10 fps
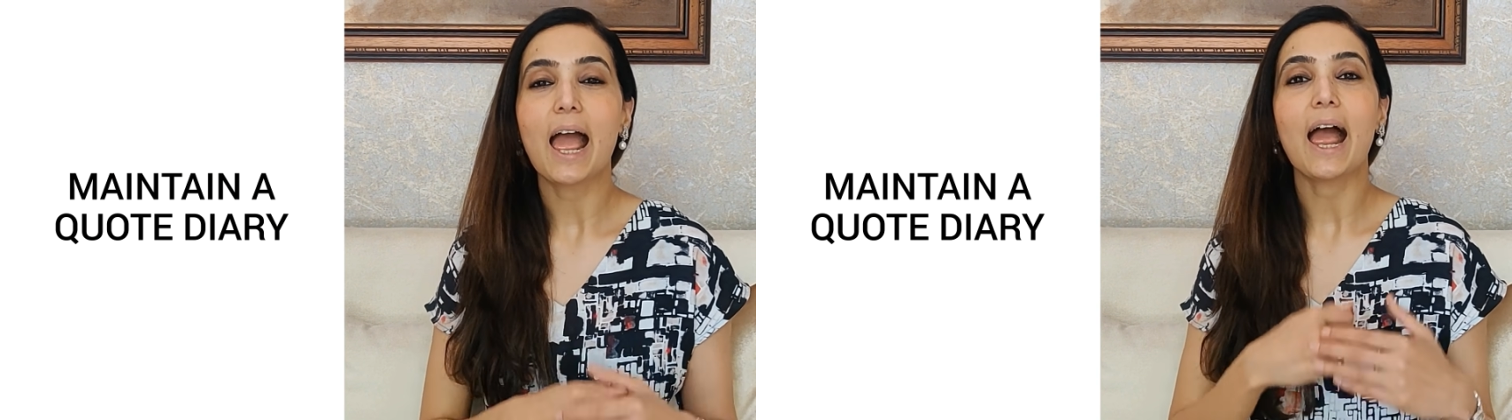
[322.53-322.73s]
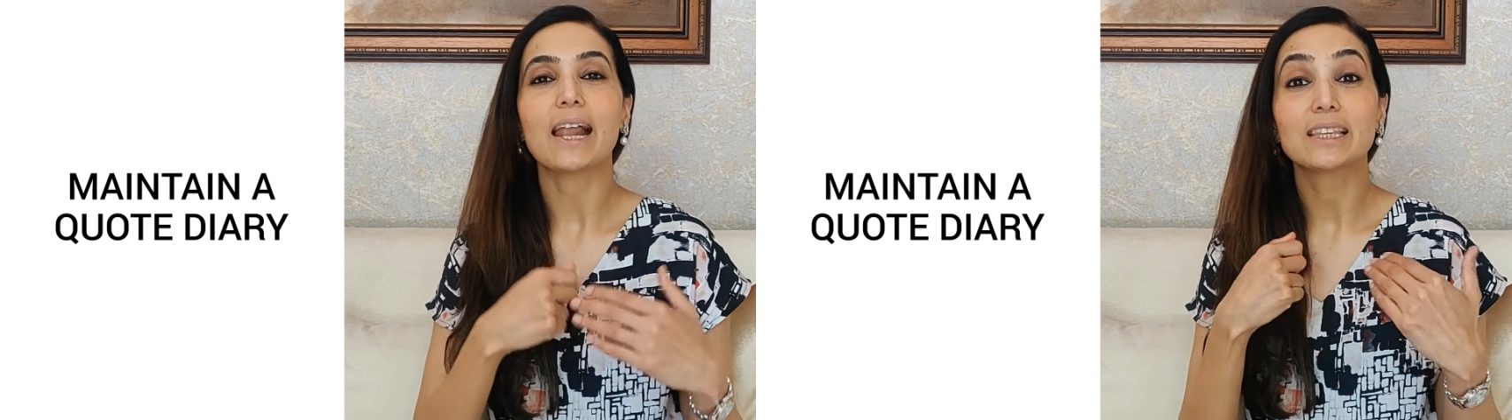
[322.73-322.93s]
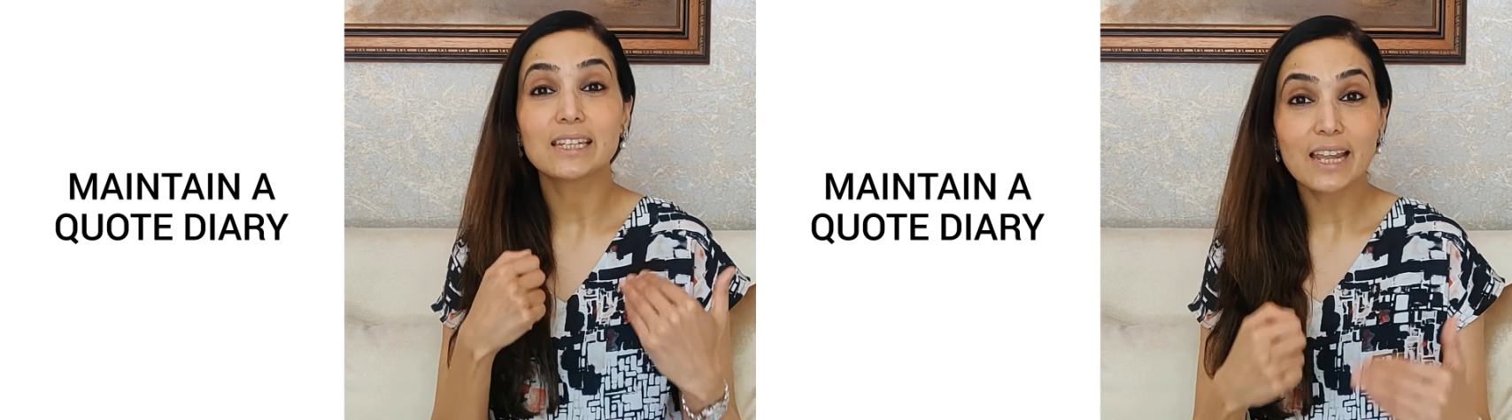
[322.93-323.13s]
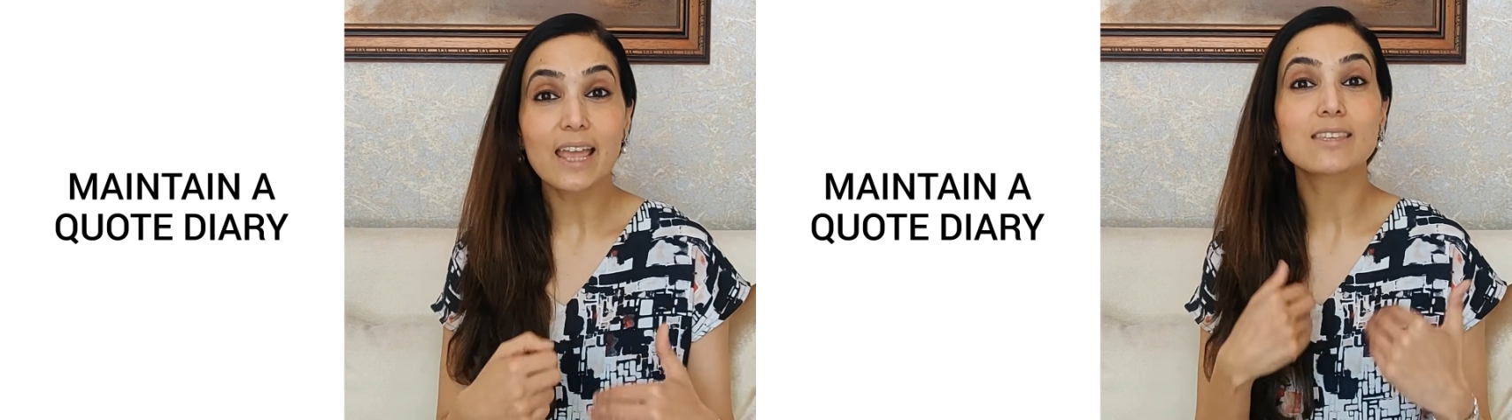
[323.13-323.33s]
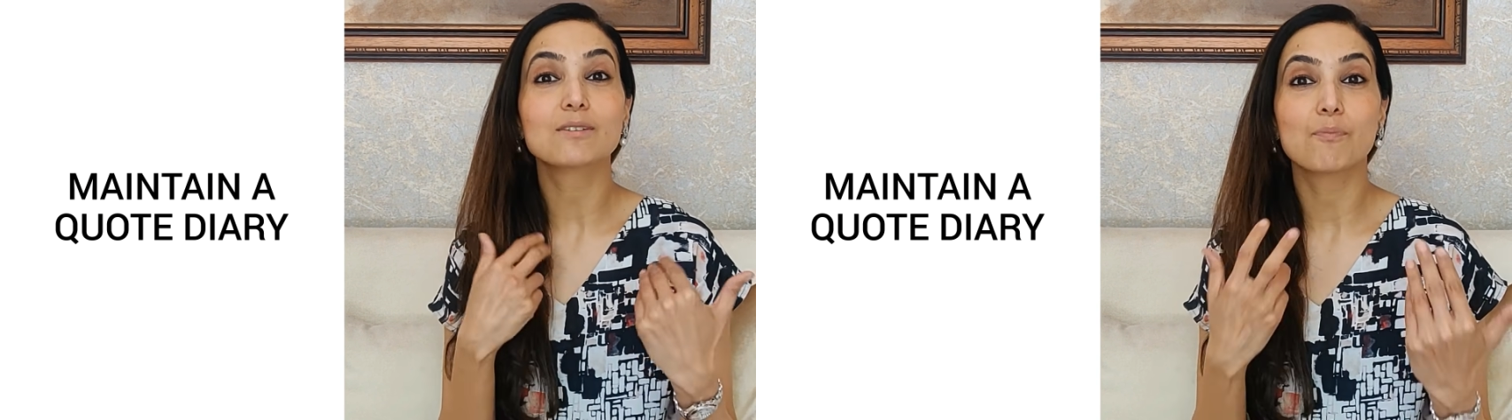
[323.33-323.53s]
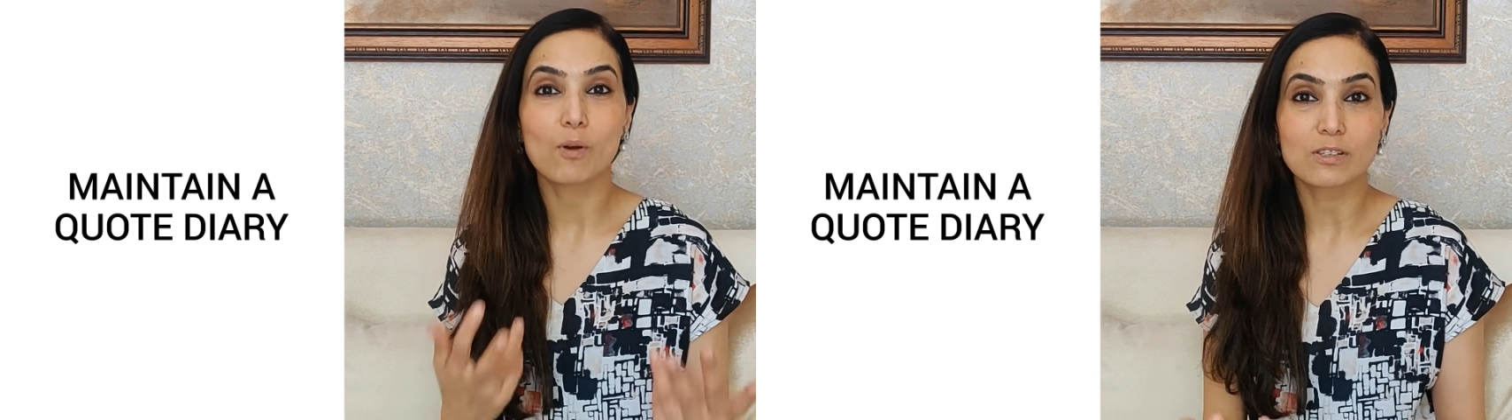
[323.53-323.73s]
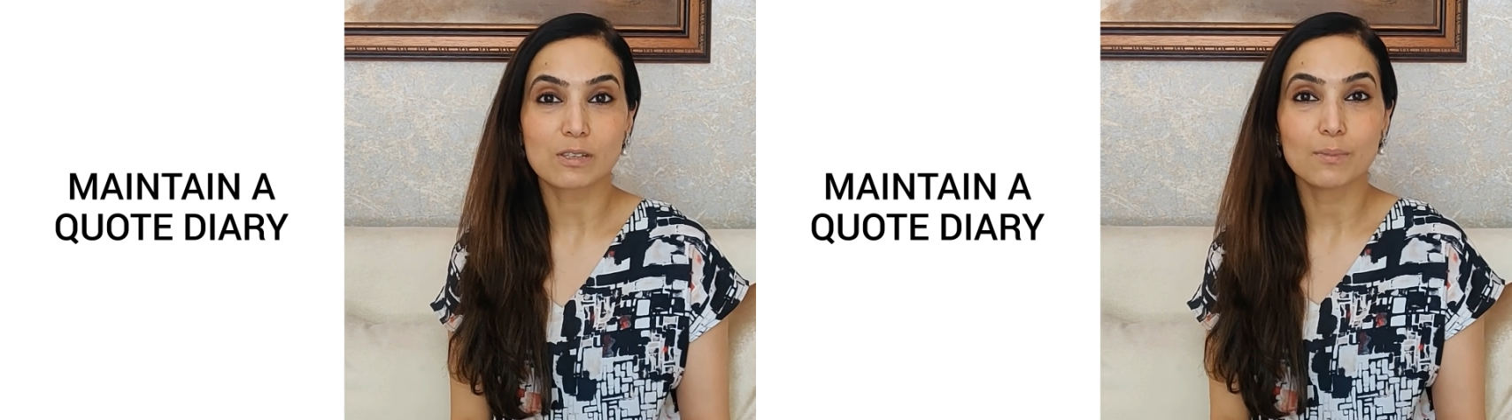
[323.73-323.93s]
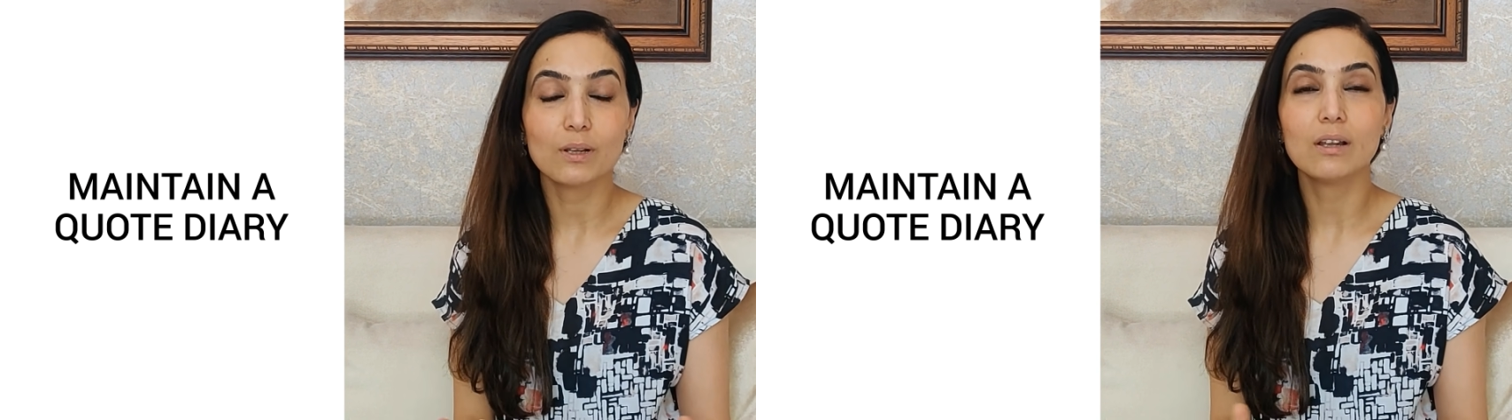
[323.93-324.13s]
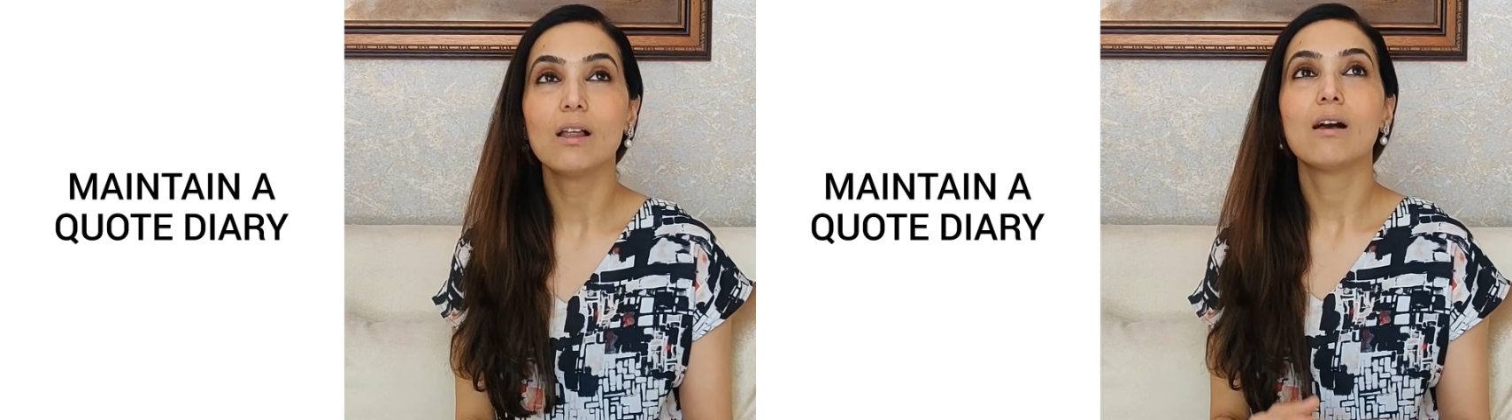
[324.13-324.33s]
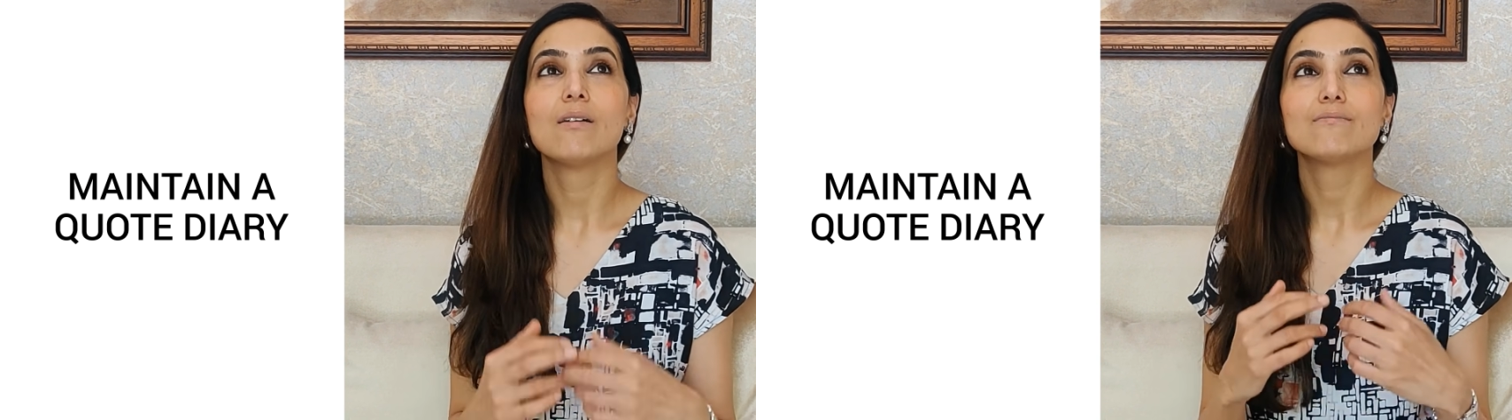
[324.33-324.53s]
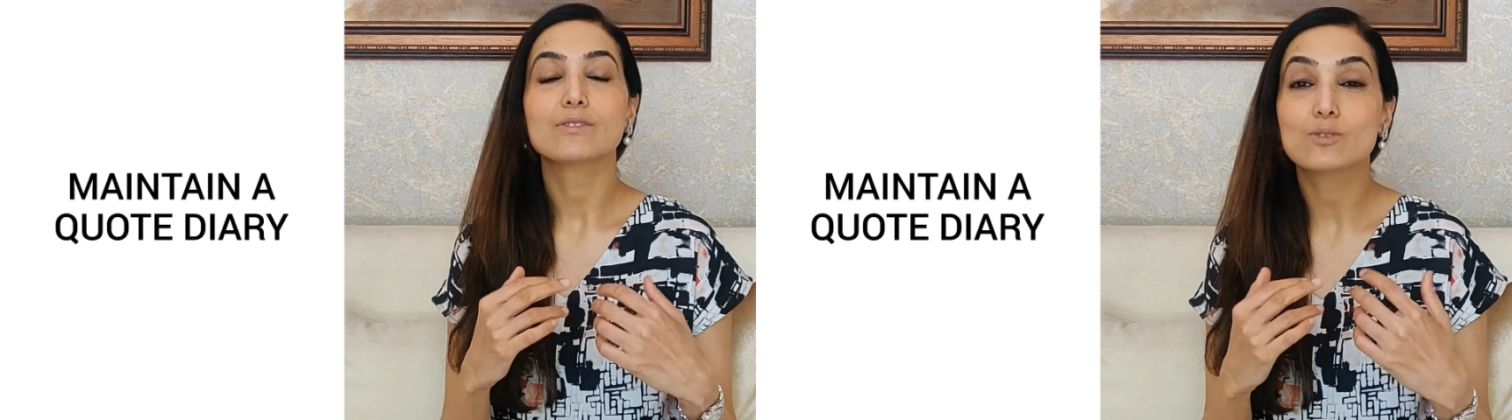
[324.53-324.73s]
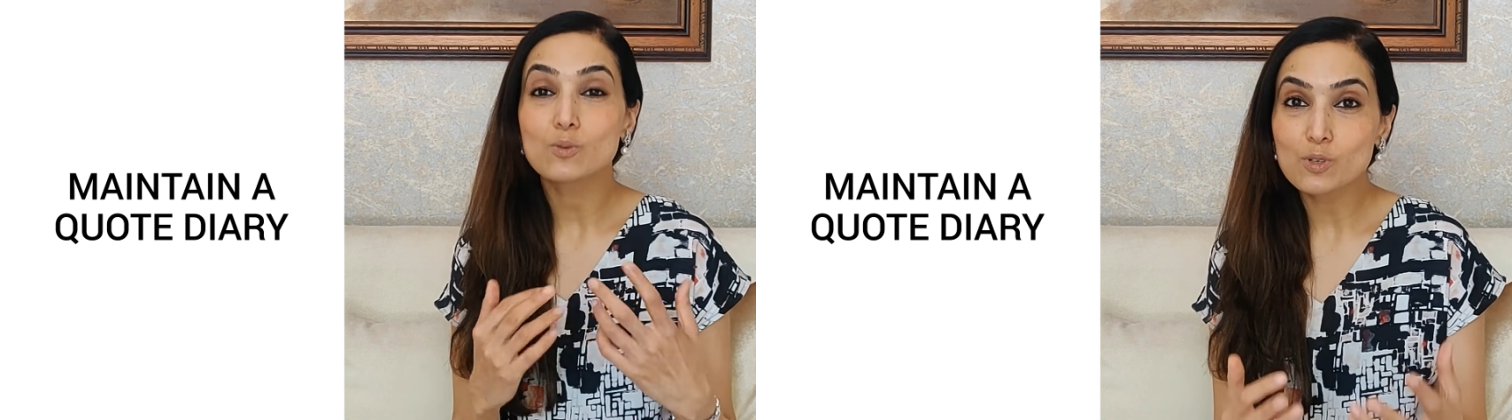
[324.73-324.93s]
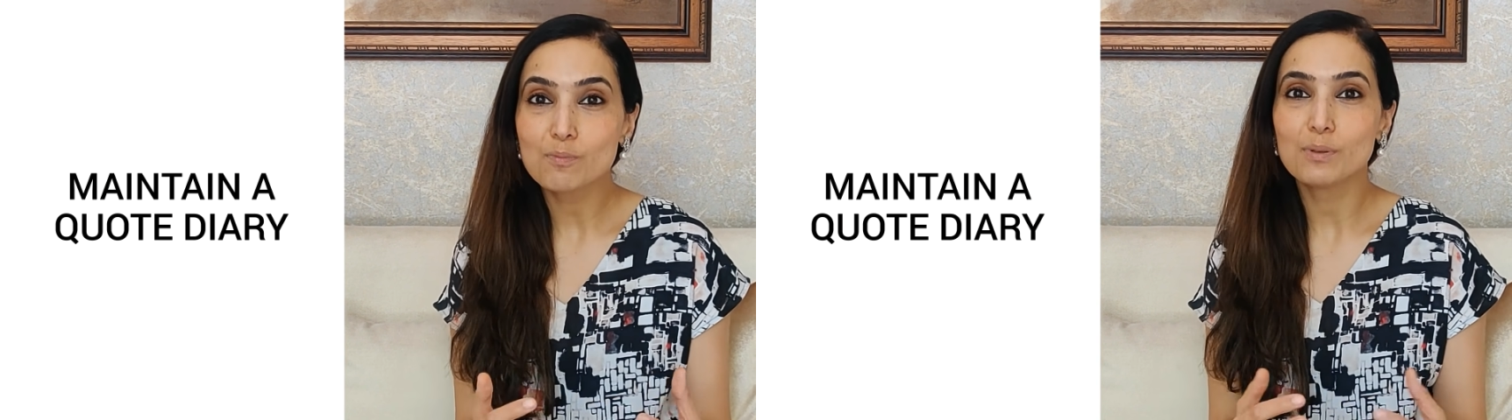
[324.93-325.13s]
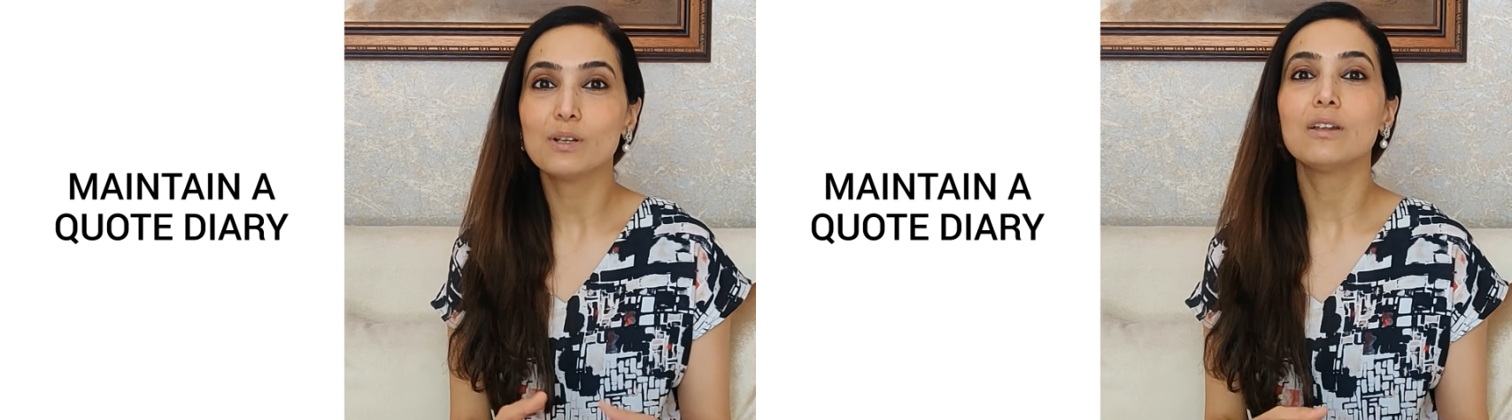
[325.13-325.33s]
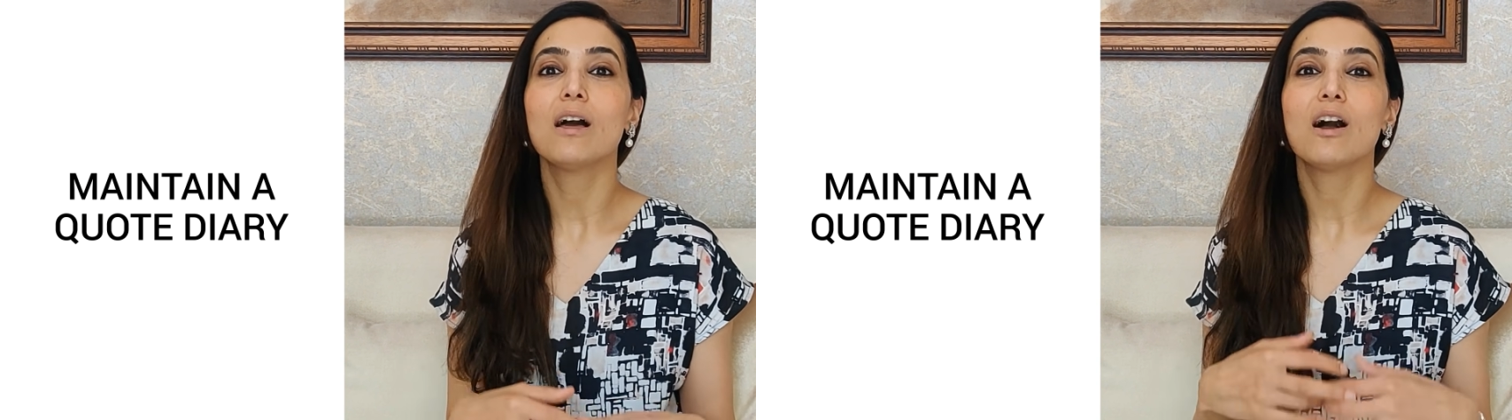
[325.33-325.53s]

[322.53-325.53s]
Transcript: at the next possible, suitable,